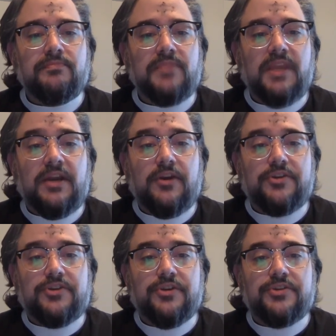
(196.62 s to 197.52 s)
At our
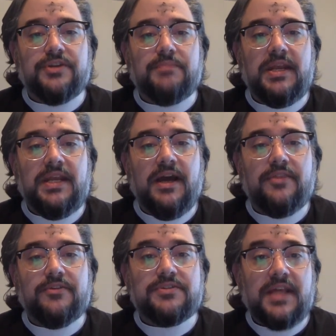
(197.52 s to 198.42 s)
church and many
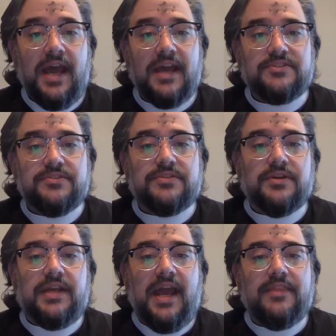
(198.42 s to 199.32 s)
others, the ashes are
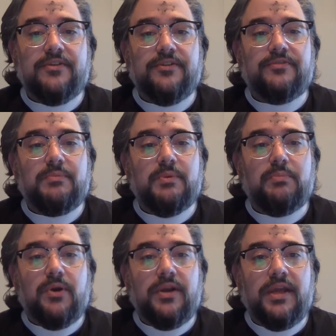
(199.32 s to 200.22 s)
gathered from the
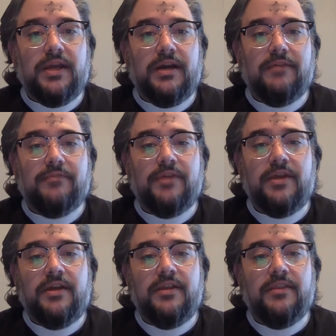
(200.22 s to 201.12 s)
burning of
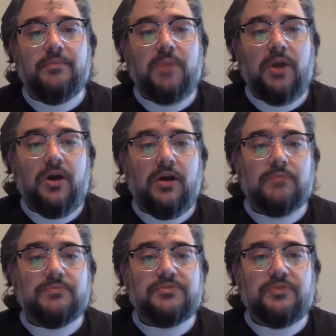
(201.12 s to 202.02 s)
the
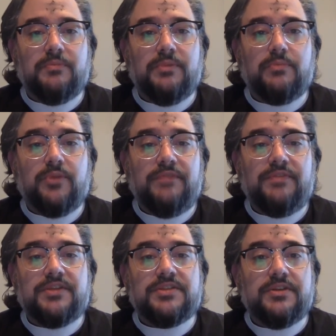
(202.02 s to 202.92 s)
palms from the
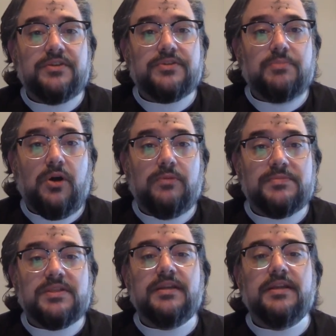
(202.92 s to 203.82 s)
previous year's Palm
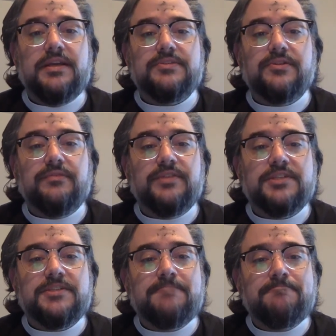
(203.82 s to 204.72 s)
Sunday
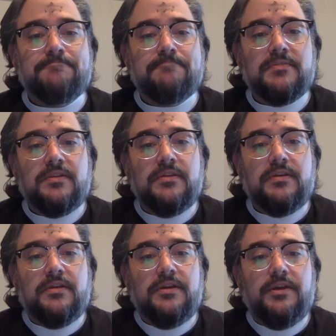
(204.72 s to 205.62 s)
service.
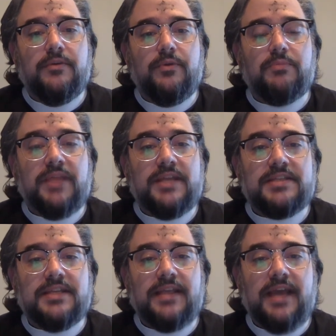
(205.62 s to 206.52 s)
When
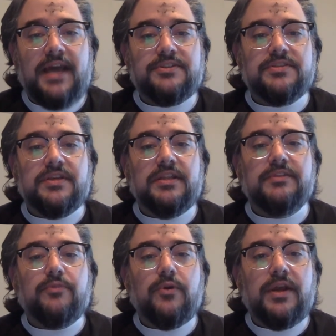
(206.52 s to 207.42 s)
placing the ashes on the
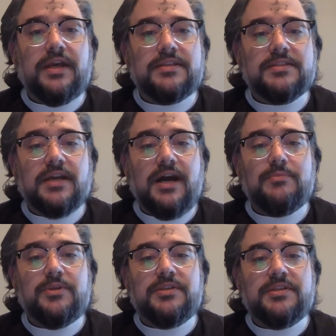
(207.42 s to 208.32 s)
forehead, it's
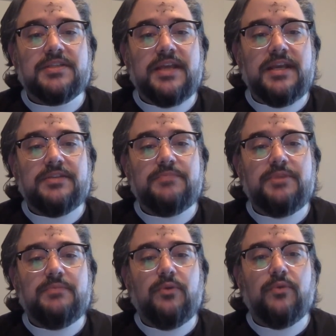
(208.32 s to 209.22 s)
common to say to
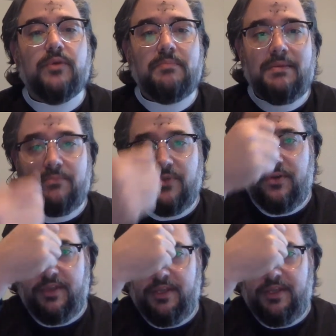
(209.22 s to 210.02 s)
people, "Remember that